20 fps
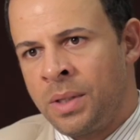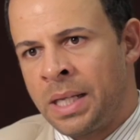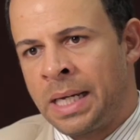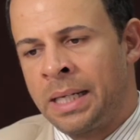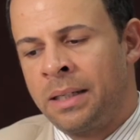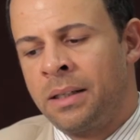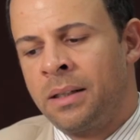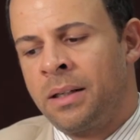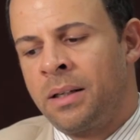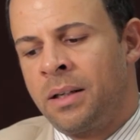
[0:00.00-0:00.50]

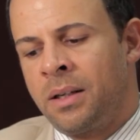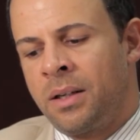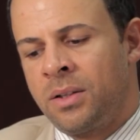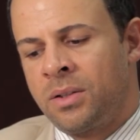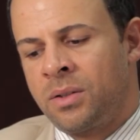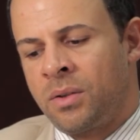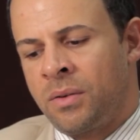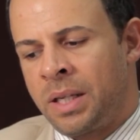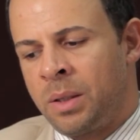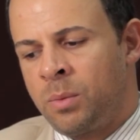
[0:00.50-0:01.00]
that.
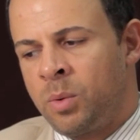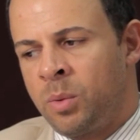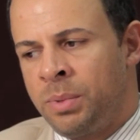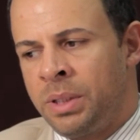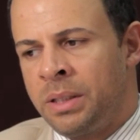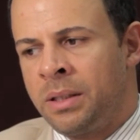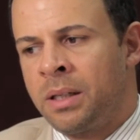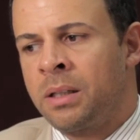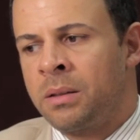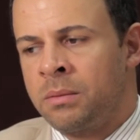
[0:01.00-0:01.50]
So they will
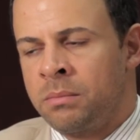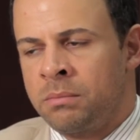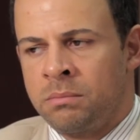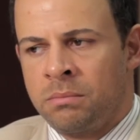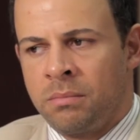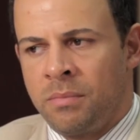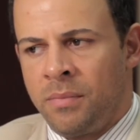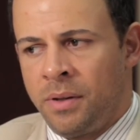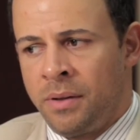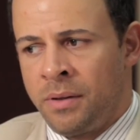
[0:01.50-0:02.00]

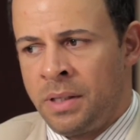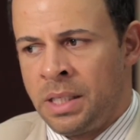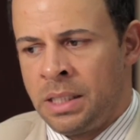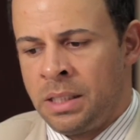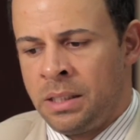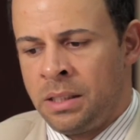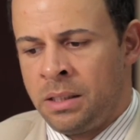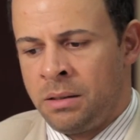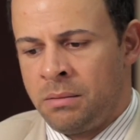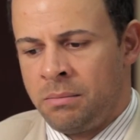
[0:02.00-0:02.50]
become
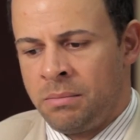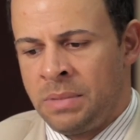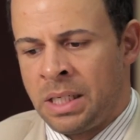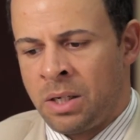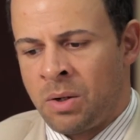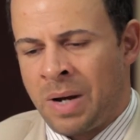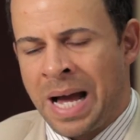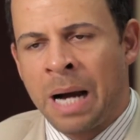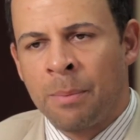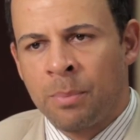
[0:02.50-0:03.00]
the
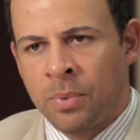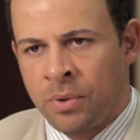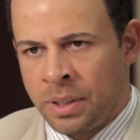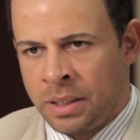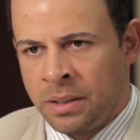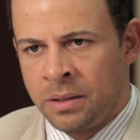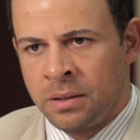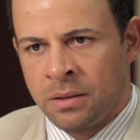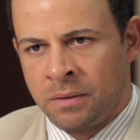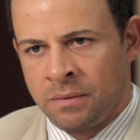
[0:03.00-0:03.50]

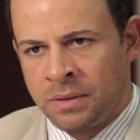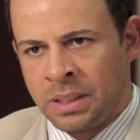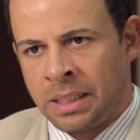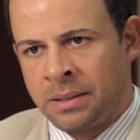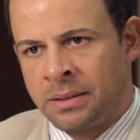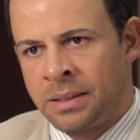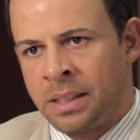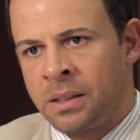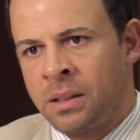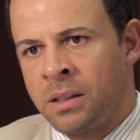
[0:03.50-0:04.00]
operator of
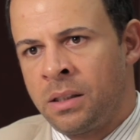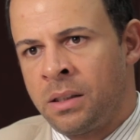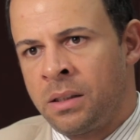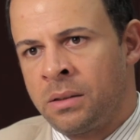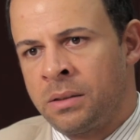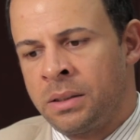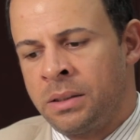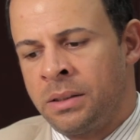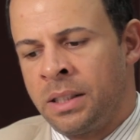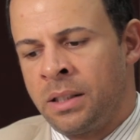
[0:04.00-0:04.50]
Dante
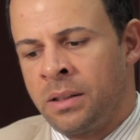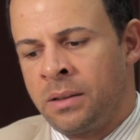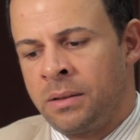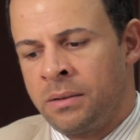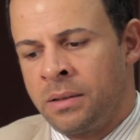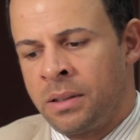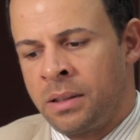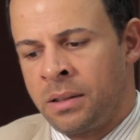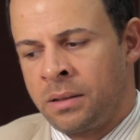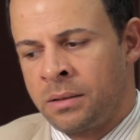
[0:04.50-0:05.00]
Hall, and
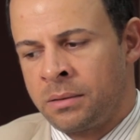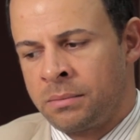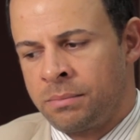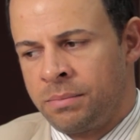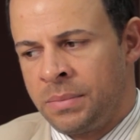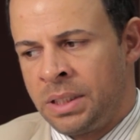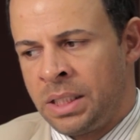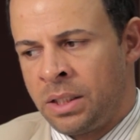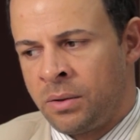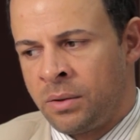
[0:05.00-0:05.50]
their
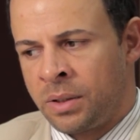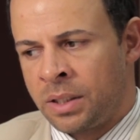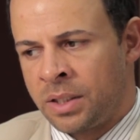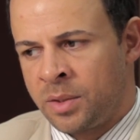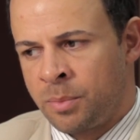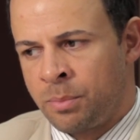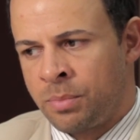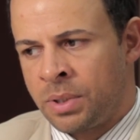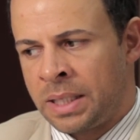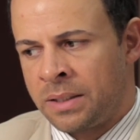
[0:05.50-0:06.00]

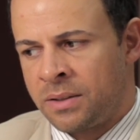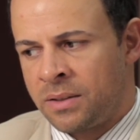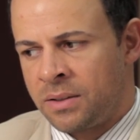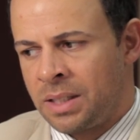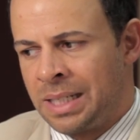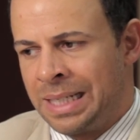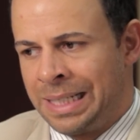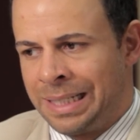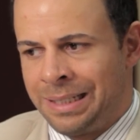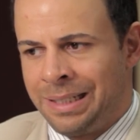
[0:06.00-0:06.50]
express
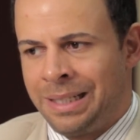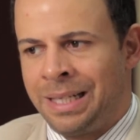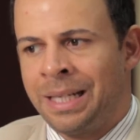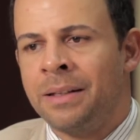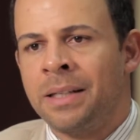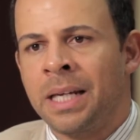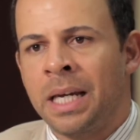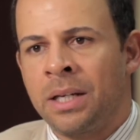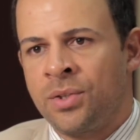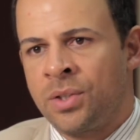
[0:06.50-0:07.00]

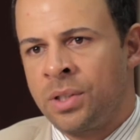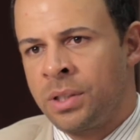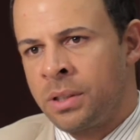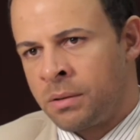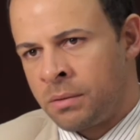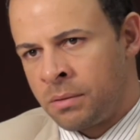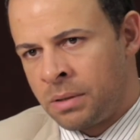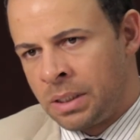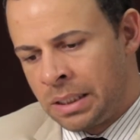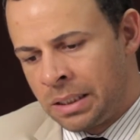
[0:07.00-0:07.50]

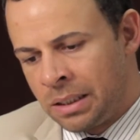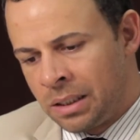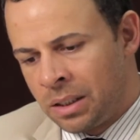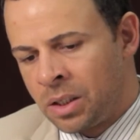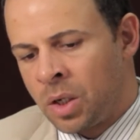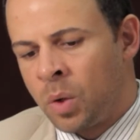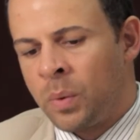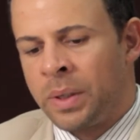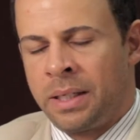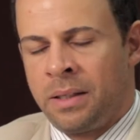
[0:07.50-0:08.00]
intention
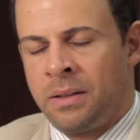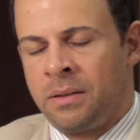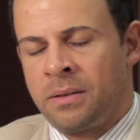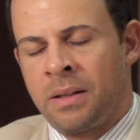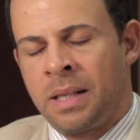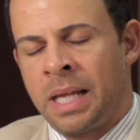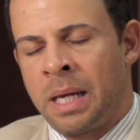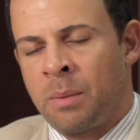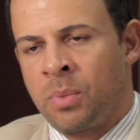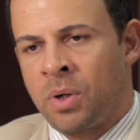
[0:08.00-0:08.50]
going
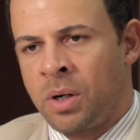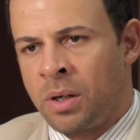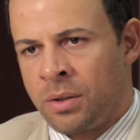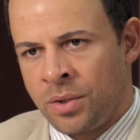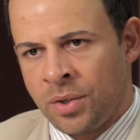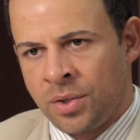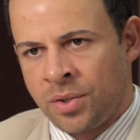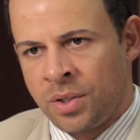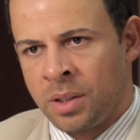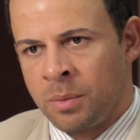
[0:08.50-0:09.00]
into that
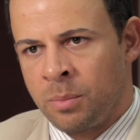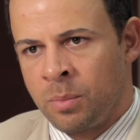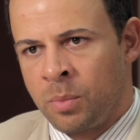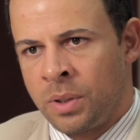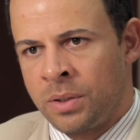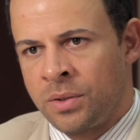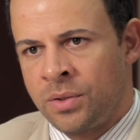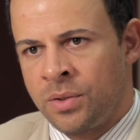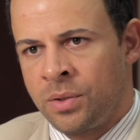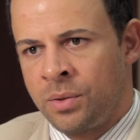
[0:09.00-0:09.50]
partnership
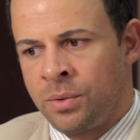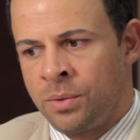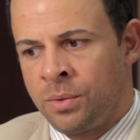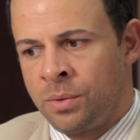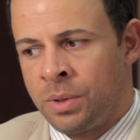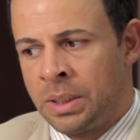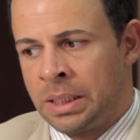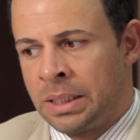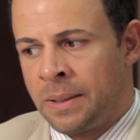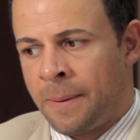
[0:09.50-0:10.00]
was
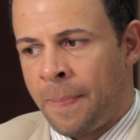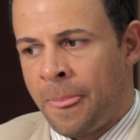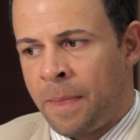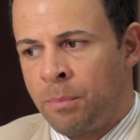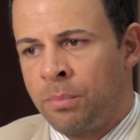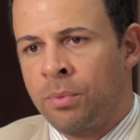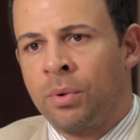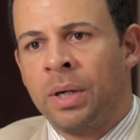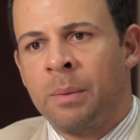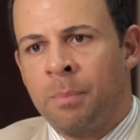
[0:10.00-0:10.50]
to
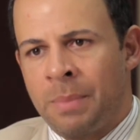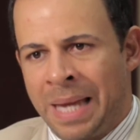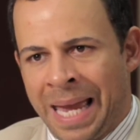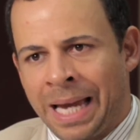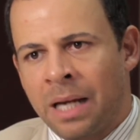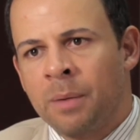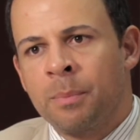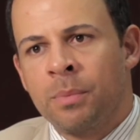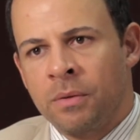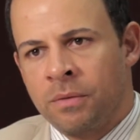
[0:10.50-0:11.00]
bring
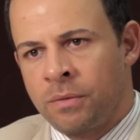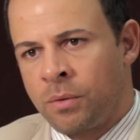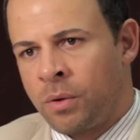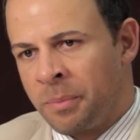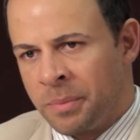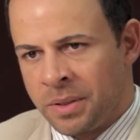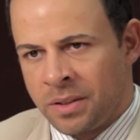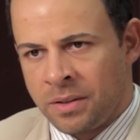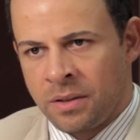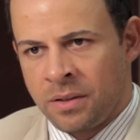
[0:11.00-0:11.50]
back
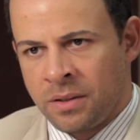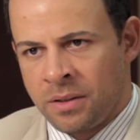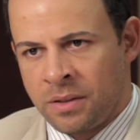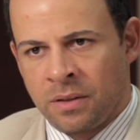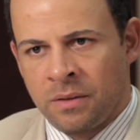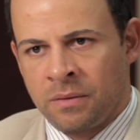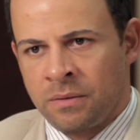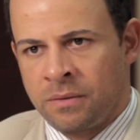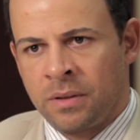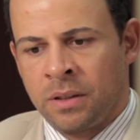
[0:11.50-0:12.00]
performances
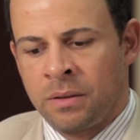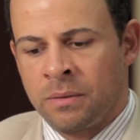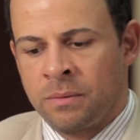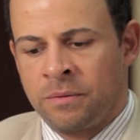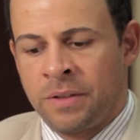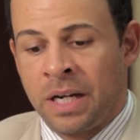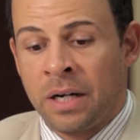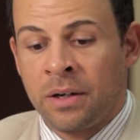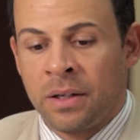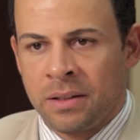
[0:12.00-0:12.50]
of
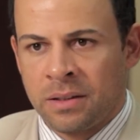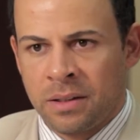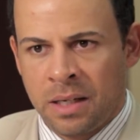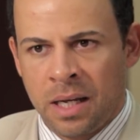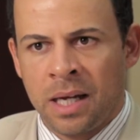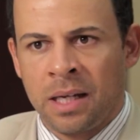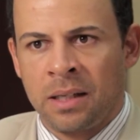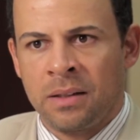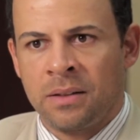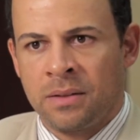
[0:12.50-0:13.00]
various
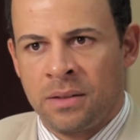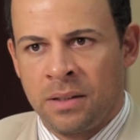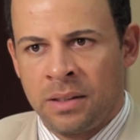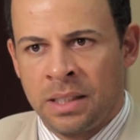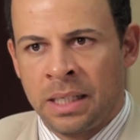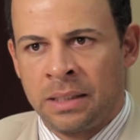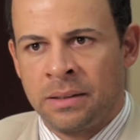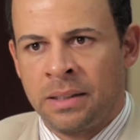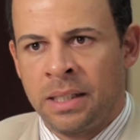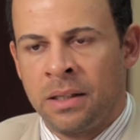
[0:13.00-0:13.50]
kinds to
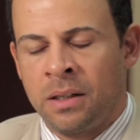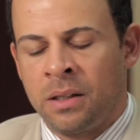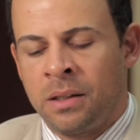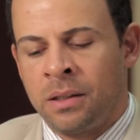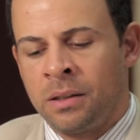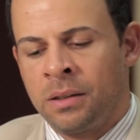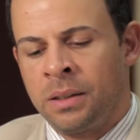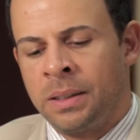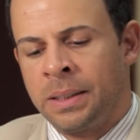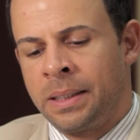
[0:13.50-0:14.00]
Dante
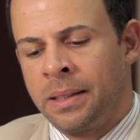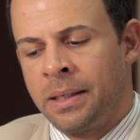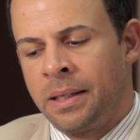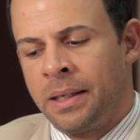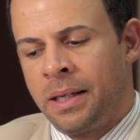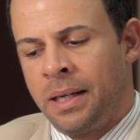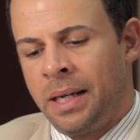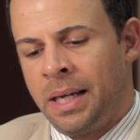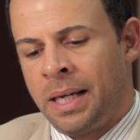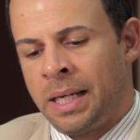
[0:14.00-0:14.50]
Hall.
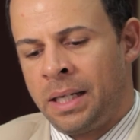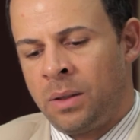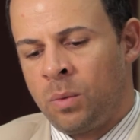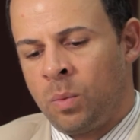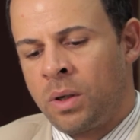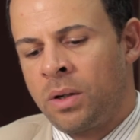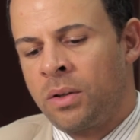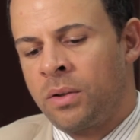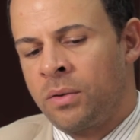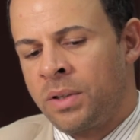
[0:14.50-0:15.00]
And
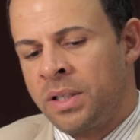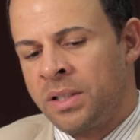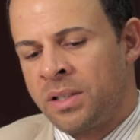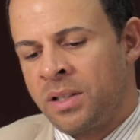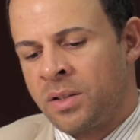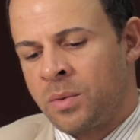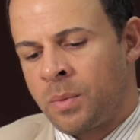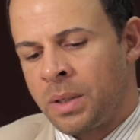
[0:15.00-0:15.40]
one of the reasons